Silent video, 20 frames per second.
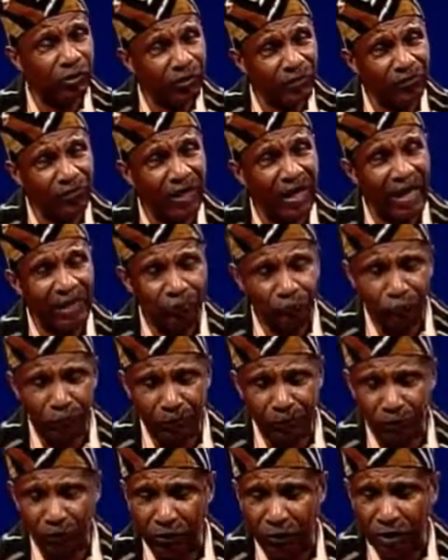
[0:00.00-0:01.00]
that this last
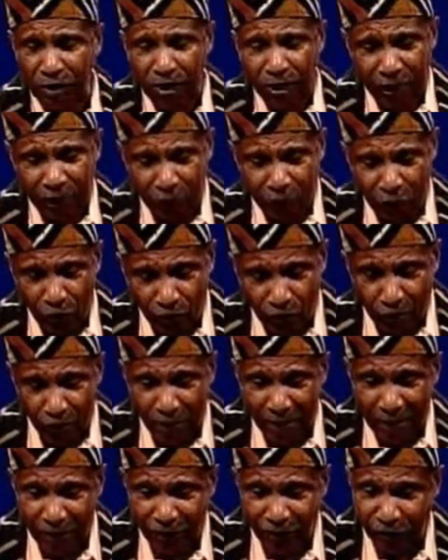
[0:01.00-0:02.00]
scripture is going to
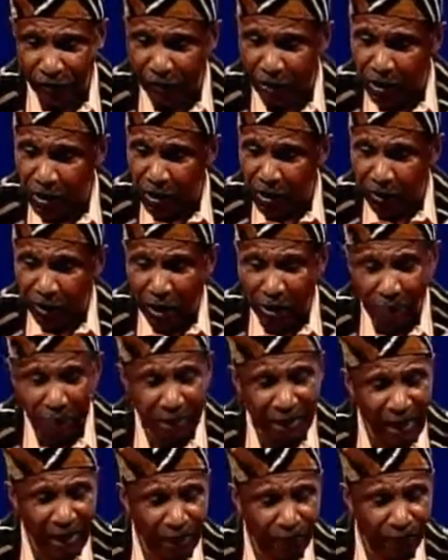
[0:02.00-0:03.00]
bless you.
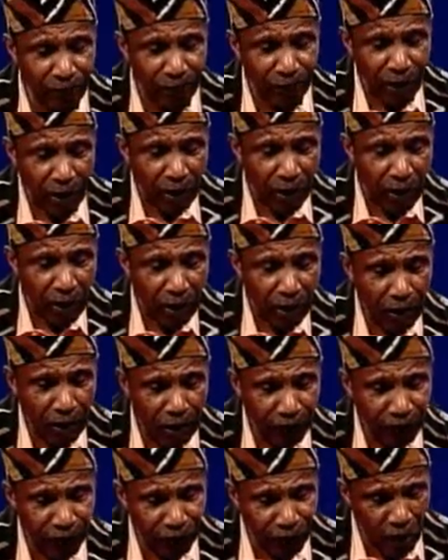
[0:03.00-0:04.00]
Coming out of
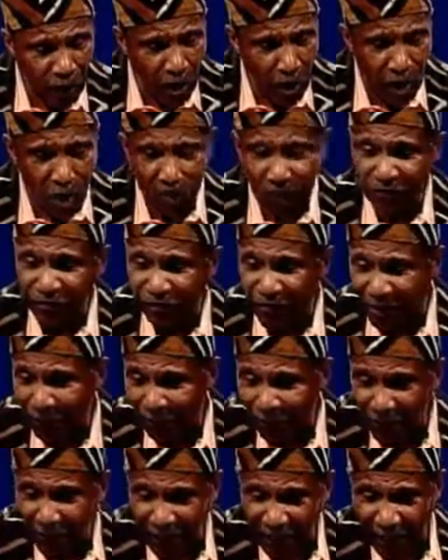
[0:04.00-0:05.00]
uh, Psalm
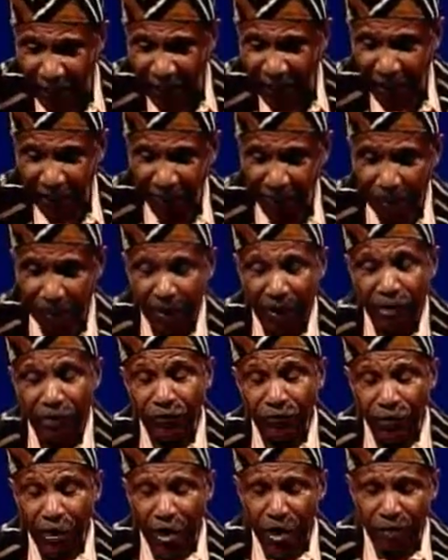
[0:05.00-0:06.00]
seventy-eight.
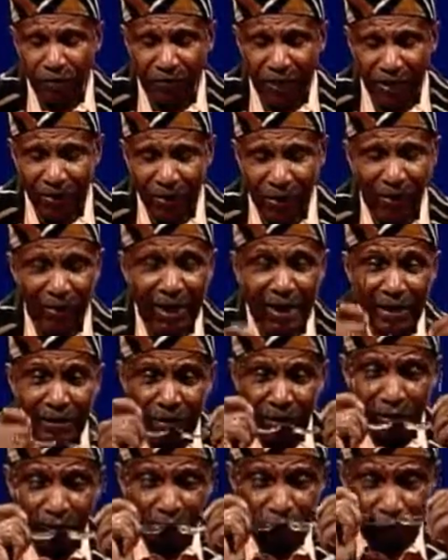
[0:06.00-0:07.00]
Psalm
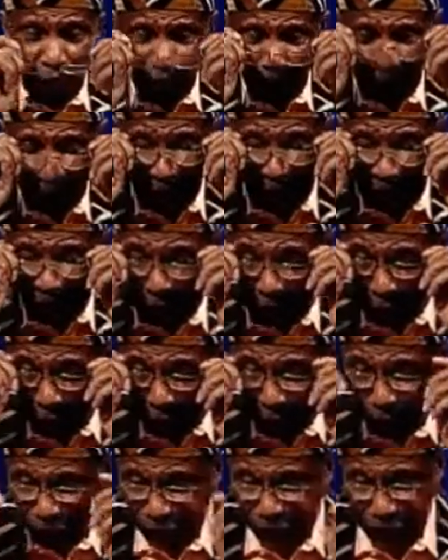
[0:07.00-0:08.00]
seventy-eight in the thirty-fifth
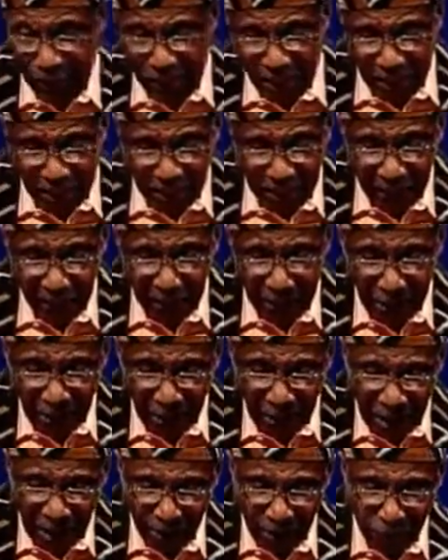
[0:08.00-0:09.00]
verse. And
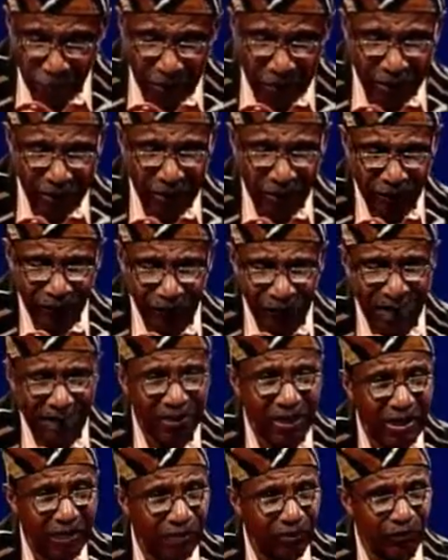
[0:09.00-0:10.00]
I, I read this, and
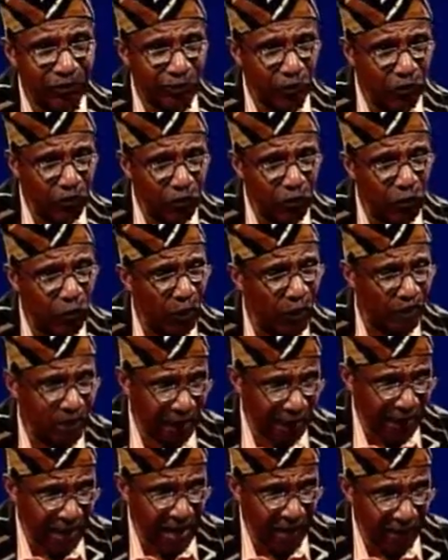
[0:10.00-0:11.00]
I think this is a good
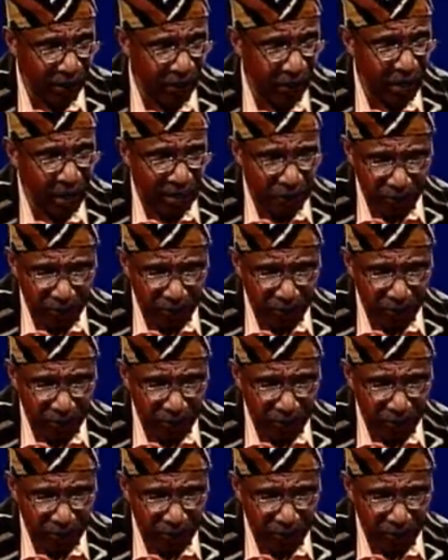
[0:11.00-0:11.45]
way to kind of